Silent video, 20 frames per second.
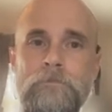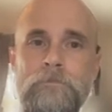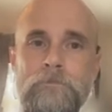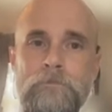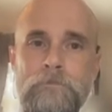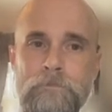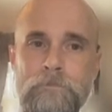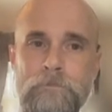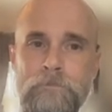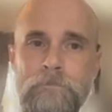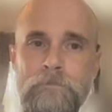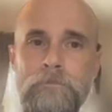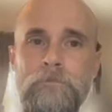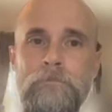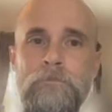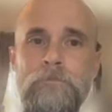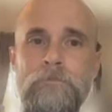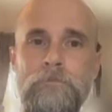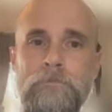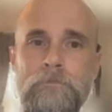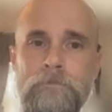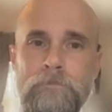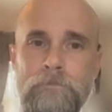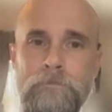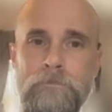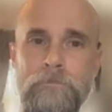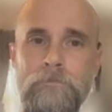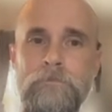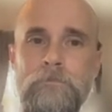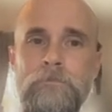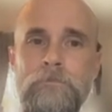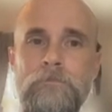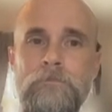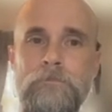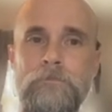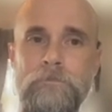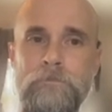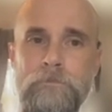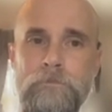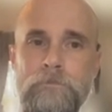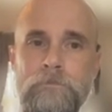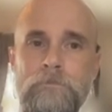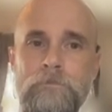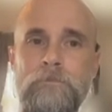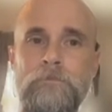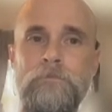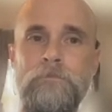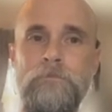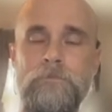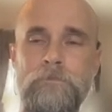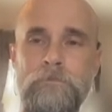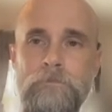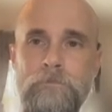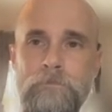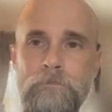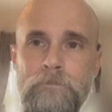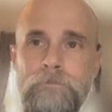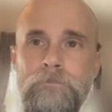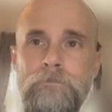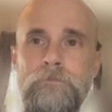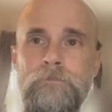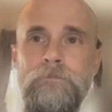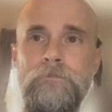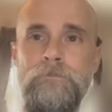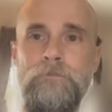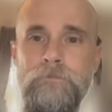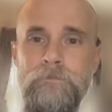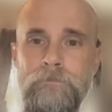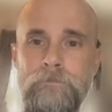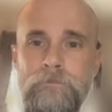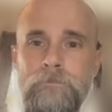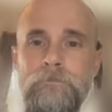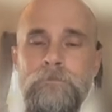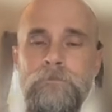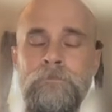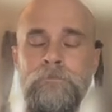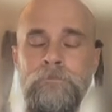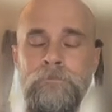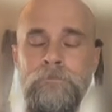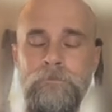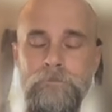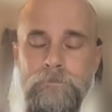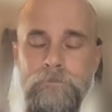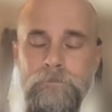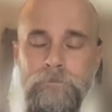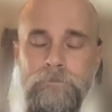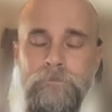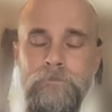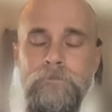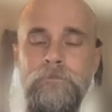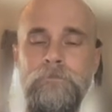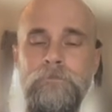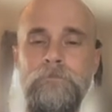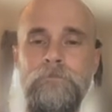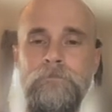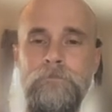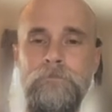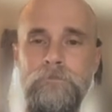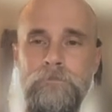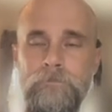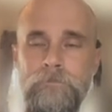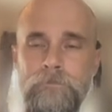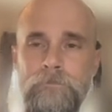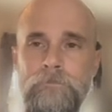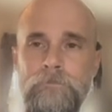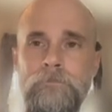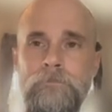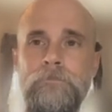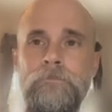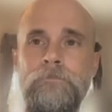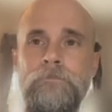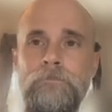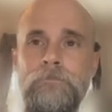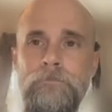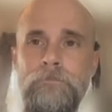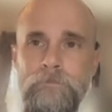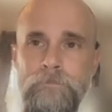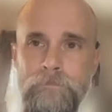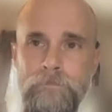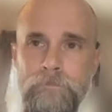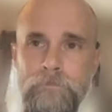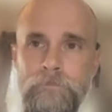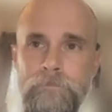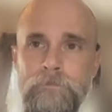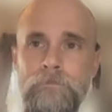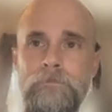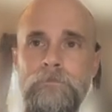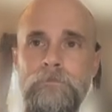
No words are spoken by the person on screen.